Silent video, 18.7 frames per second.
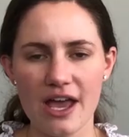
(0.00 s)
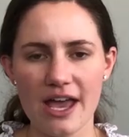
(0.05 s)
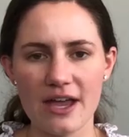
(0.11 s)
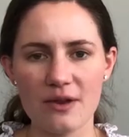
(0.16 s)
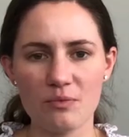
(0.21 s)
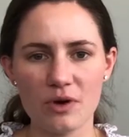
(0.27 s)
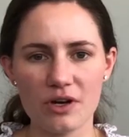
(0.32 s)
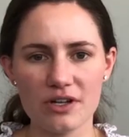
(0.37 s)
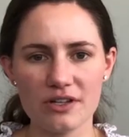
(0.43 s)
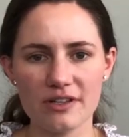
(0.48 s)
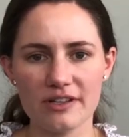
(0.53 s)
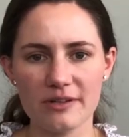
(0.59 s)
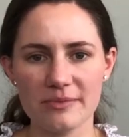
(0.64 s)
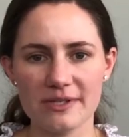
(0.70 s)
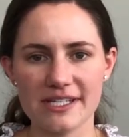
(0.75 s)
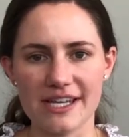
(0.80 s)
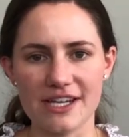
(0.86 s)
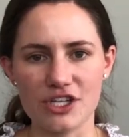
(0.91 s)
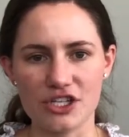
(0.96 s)
And what are the
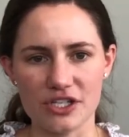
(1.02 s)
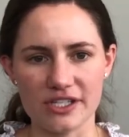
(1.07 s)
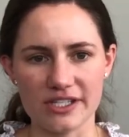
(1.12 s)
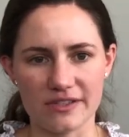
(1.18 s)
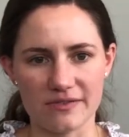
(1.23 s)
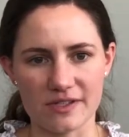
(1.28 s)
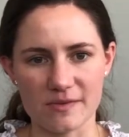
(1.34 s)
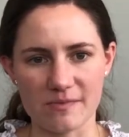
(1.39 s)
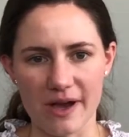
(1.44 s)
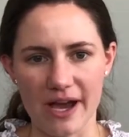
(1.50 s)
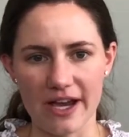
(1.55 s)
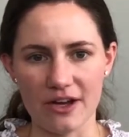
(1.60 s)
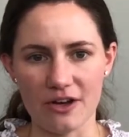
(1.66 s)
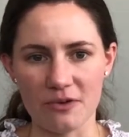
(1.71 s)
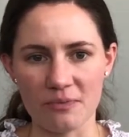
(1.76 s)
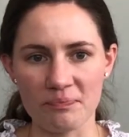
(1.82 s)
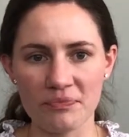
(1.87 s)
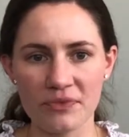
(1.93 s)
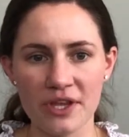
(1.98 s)
limitations of SMILE?
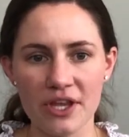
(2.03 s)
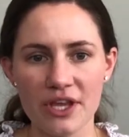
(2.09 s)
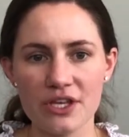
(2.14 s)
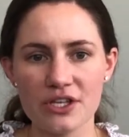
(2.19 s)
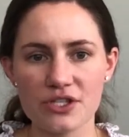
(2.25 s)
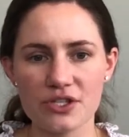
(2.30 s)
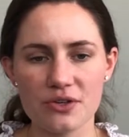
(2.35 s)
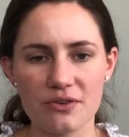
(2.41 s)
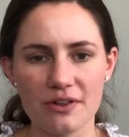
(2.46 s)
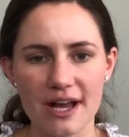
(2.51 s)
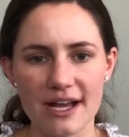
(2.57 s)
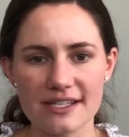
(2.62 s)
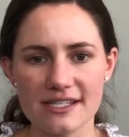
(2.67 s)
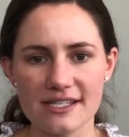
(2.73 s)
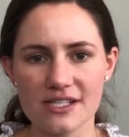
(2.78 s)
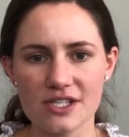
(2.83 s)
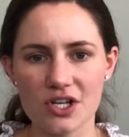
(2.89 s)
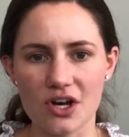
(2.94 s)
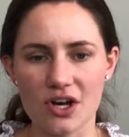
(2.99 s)
So
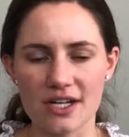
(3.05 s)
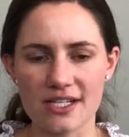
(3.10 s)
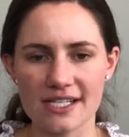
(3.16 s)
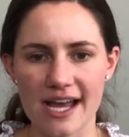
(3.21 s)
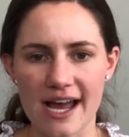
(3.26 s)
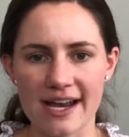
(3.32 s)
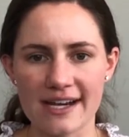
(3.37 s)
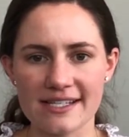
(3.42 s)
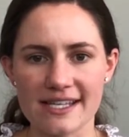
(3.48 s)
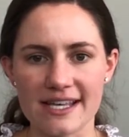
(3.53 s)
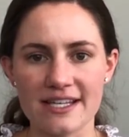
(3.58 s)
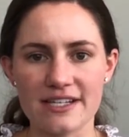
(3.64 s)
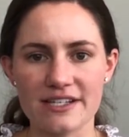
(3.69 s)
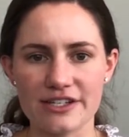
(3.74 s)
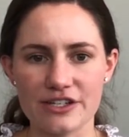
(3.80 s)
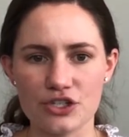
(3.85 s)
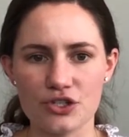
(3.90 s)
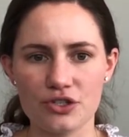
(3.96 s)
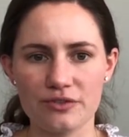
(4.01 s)
glasses, contacts, and
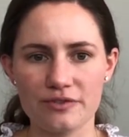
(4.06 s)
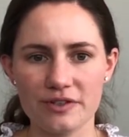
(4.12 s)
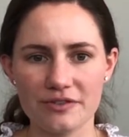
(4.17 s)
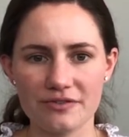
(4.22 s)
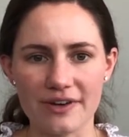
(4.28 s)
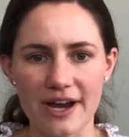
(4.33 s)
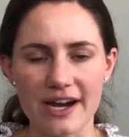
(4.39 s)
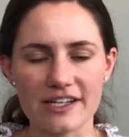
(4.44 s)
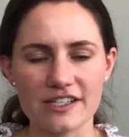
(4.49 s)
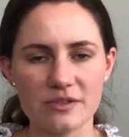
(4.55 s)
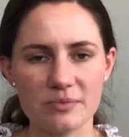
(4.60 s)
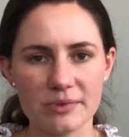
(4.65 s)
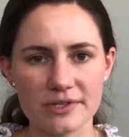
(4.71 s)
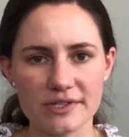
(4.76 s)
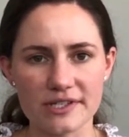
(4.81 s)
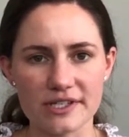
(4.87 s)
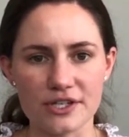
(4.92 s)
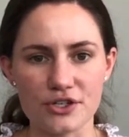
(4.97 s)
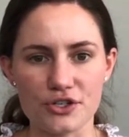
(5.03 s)
additional refractive
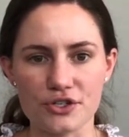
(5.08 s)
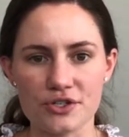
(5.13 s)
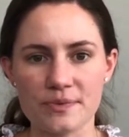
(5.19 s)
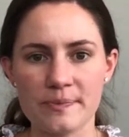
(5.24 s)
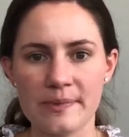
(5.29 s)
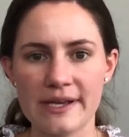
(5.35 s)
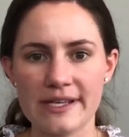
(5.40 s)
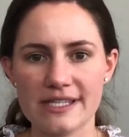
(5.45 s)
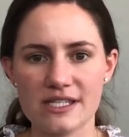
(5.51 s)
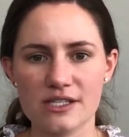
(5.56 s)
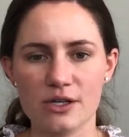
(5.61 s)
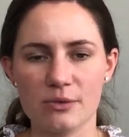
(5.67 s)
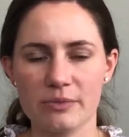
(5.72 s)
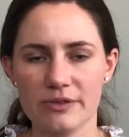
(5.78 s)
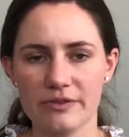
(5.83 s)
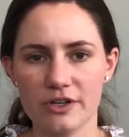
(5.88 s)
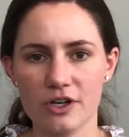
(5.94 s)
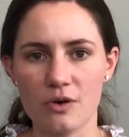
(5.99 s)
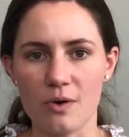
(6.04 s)
procedures may still be
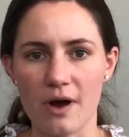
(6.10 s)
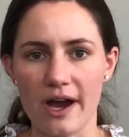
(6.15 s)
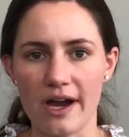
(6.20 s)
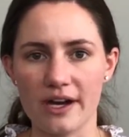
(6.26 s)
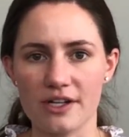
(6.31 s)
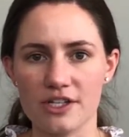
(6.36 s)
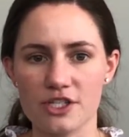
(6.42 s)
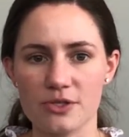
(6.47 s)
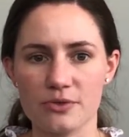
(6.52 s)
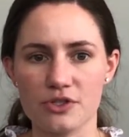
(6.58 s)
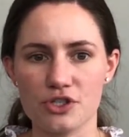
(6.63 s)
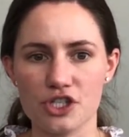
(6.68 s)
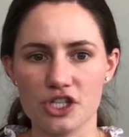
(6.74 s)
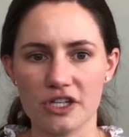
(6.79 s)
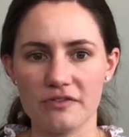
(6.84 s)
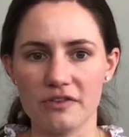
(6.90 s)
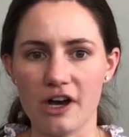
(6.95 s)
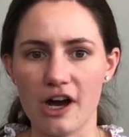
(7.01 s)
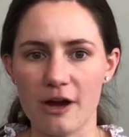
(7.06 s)
required to
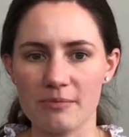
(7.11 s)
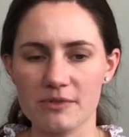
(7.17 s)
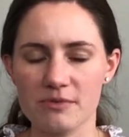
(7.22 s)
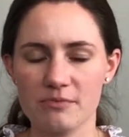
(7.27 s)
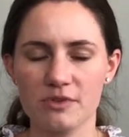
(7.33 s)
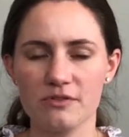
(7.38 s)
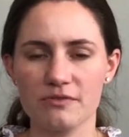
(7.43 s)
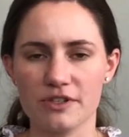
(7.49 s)
achieve optimal